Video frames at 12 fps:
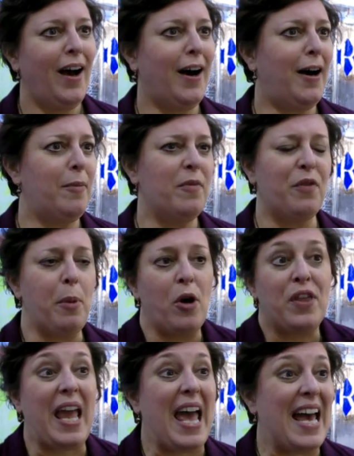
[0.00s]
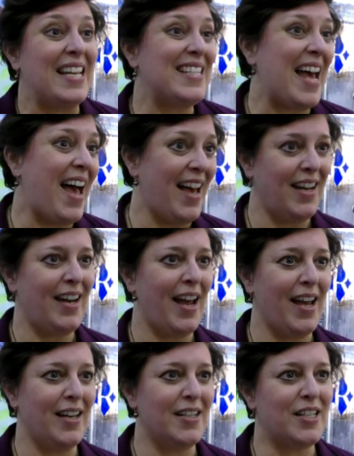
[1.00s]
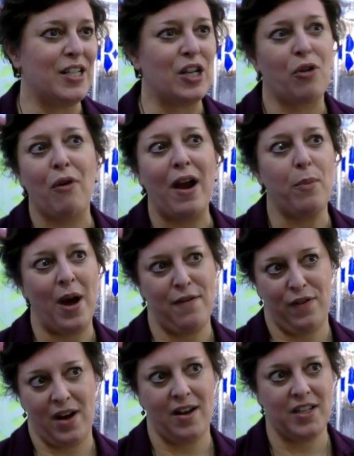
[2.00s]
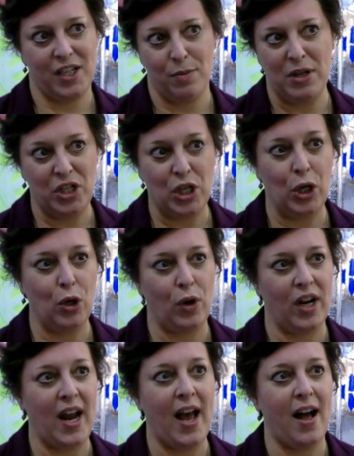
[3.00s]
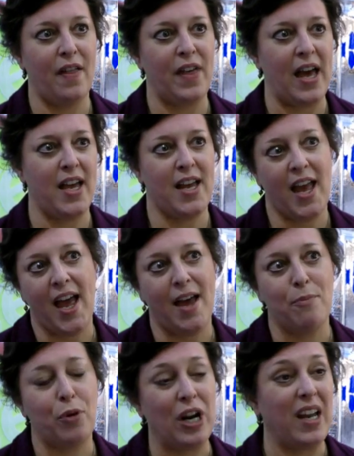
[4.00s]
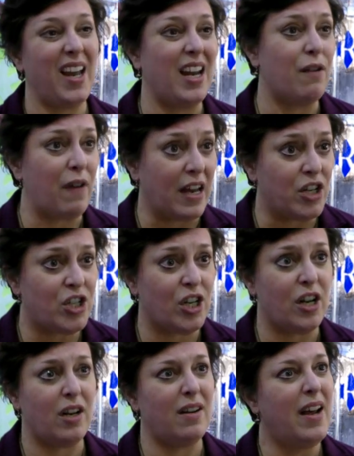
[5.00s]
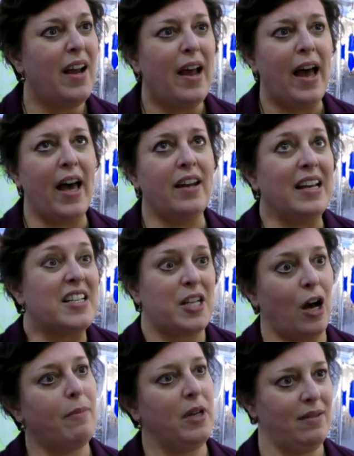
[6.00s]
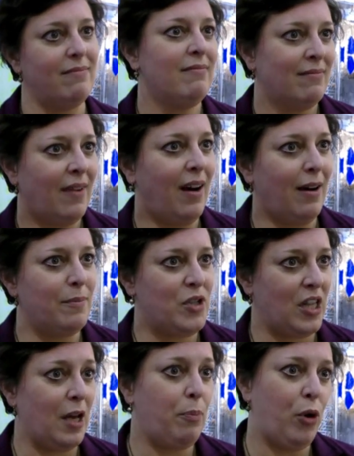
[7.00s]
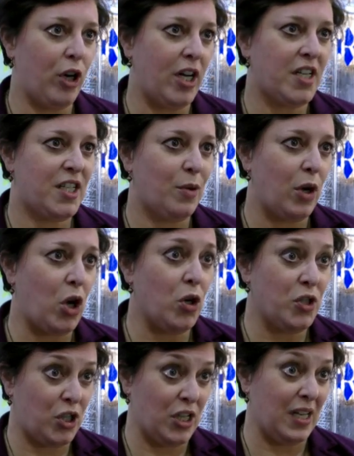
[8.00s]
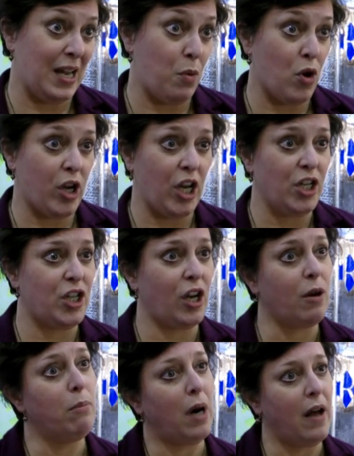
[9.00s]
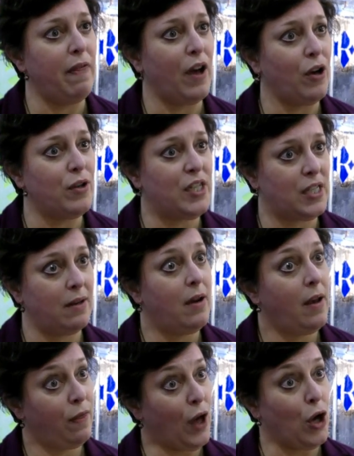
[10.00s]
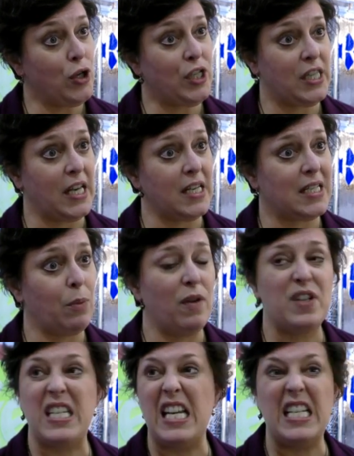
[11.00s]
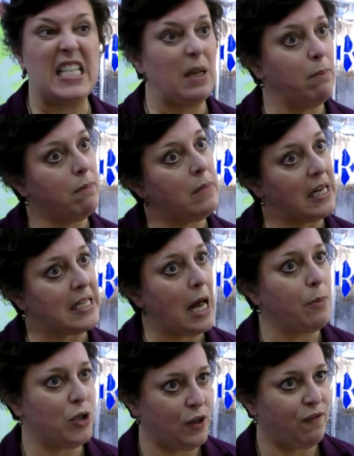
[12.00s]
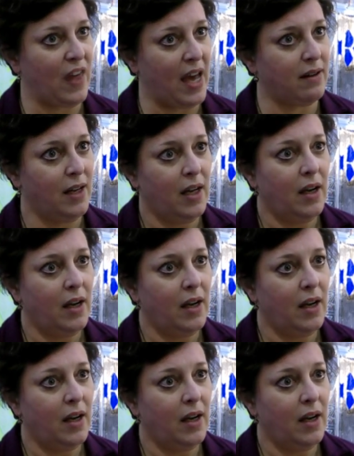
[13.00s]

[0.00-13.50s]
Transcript: for both cans and ends. There's a great way for customers to look at how they can bring innovation and excitement to their products. So we're constantly working to combine those things, and we've seen some examples of that